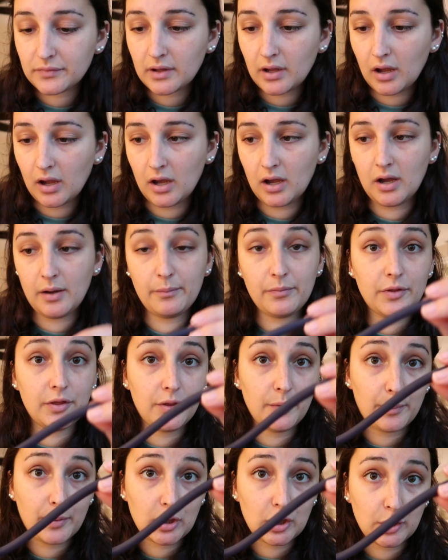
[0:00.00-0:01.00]
um,
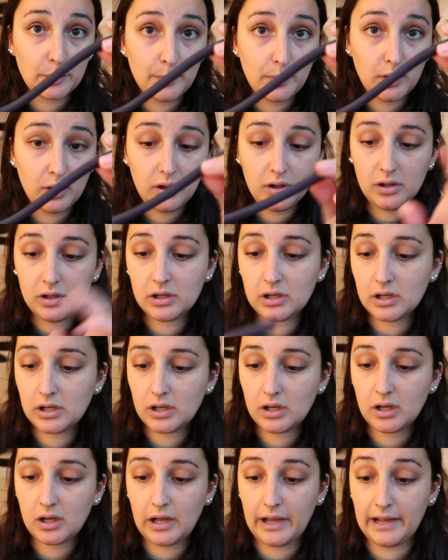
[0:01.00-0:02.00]
the purple.
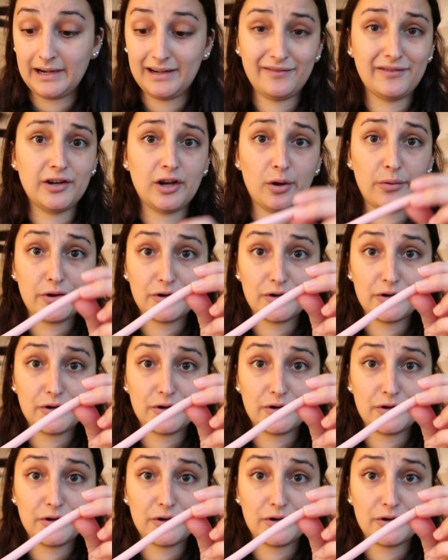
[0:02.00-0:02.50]
I didn't even know.